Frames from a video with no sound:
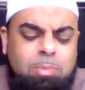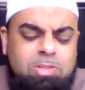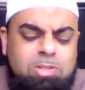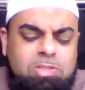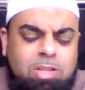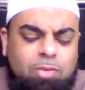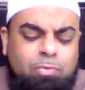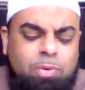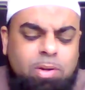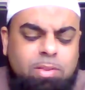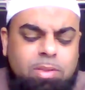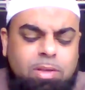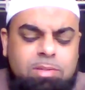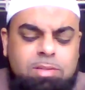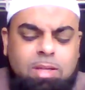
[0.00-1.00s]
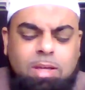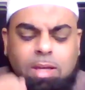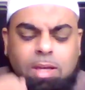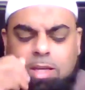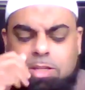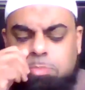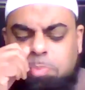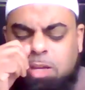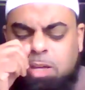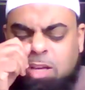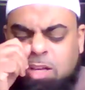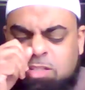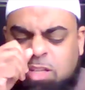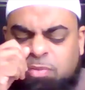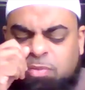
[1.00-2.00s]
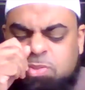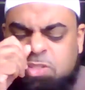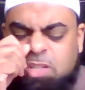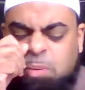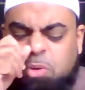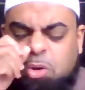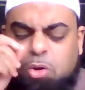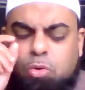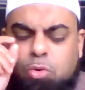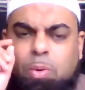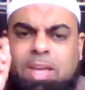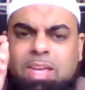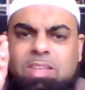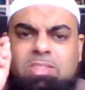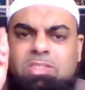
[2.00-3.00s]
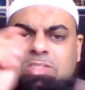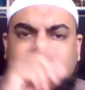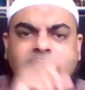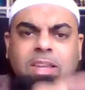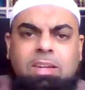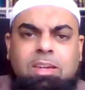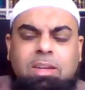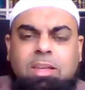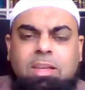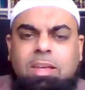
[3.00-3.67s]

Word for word: is suffering this is because of some great sin